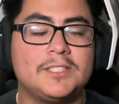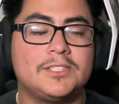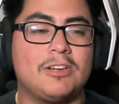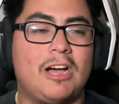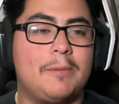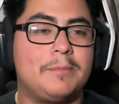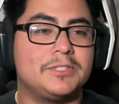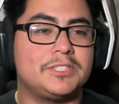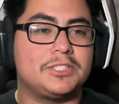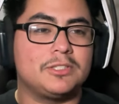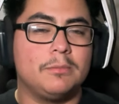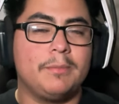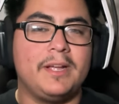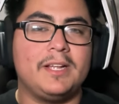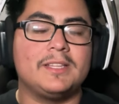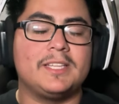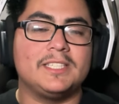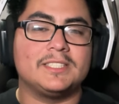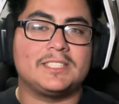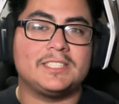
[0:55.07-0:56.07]
So I'm
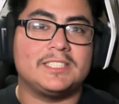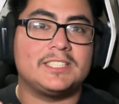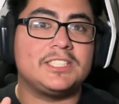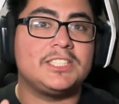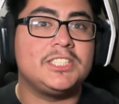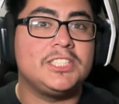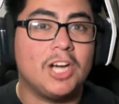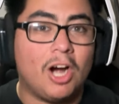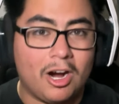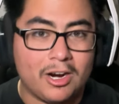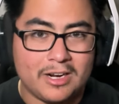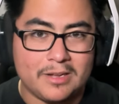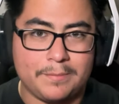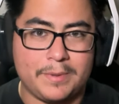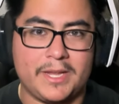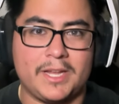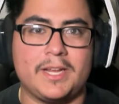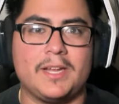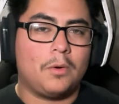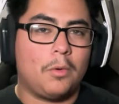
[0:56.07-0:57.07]
assuming this is
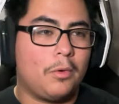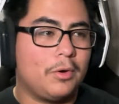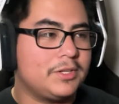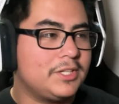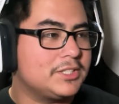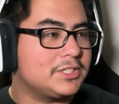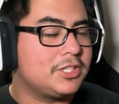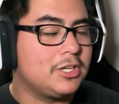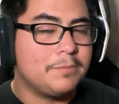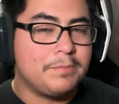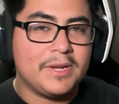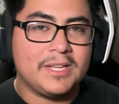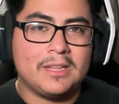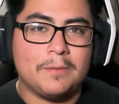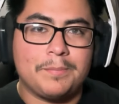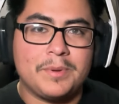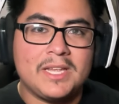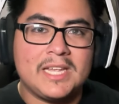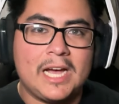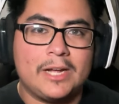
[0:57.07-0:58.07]
Yarnaby, or this could be
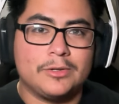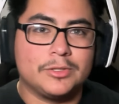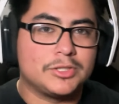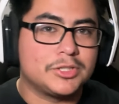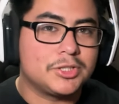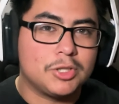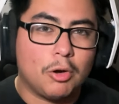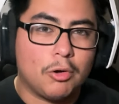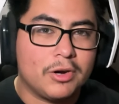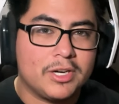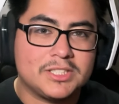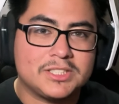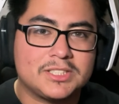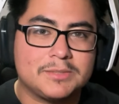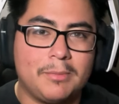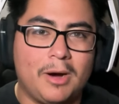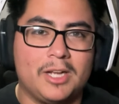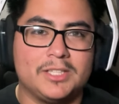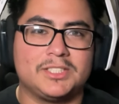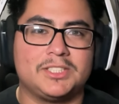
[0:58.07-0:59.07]
the Pianosaurus
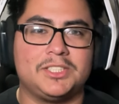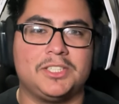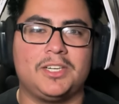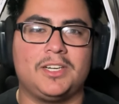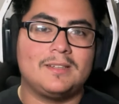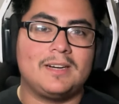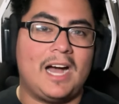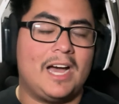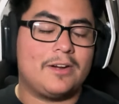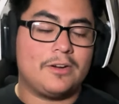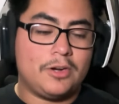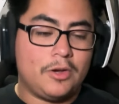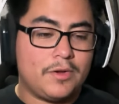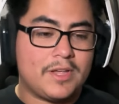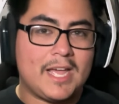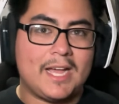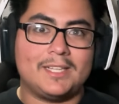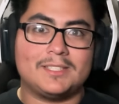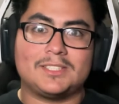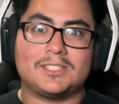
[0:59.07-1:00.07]
monster. I don't know
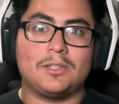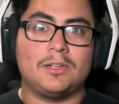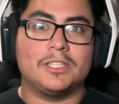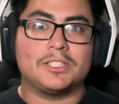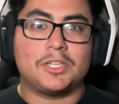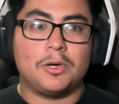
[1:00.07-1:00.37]
yet, so let's